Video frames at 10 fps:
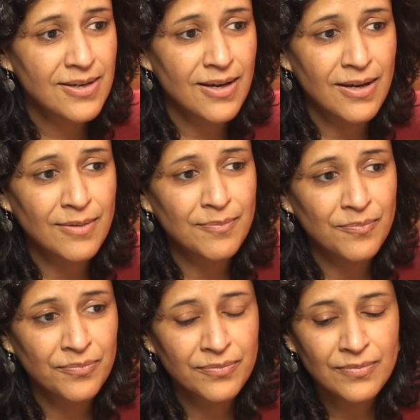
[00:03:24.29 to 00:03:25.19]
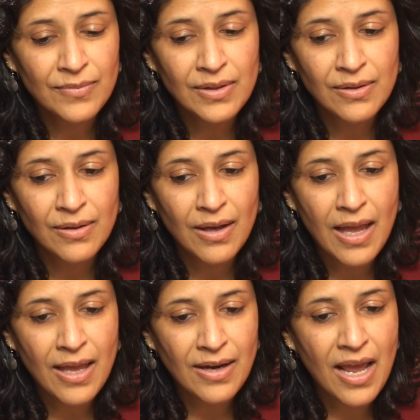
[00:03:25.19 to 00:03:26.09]
Um,
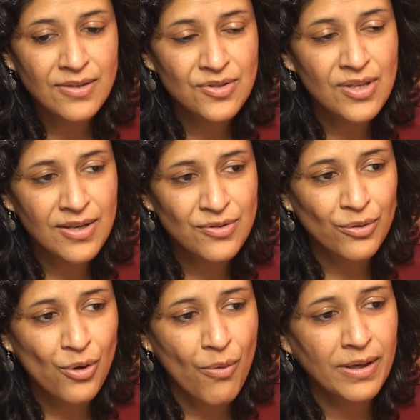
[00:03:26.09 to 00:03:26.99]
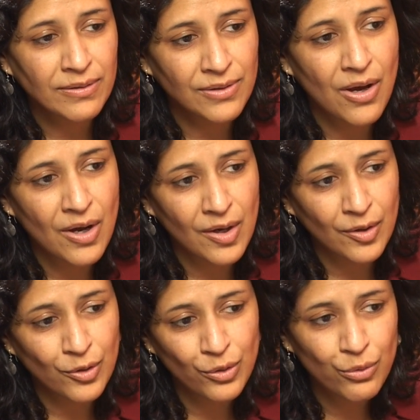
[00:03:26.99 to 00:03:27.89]
and as things are going along,
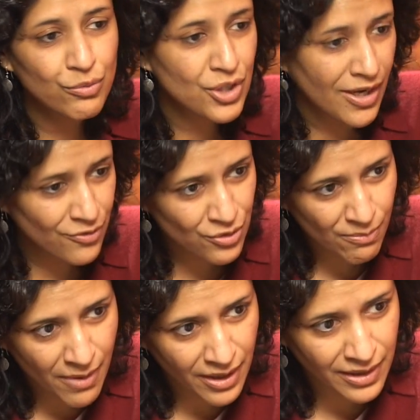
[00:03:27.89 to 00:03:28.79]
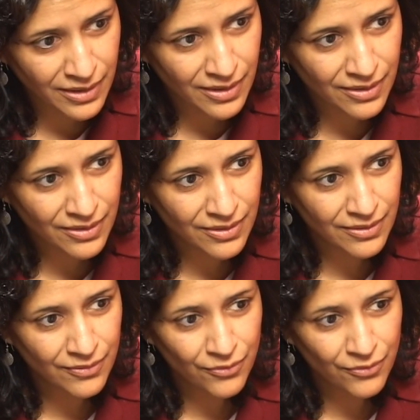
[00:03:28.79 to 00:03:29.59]
you change your mind for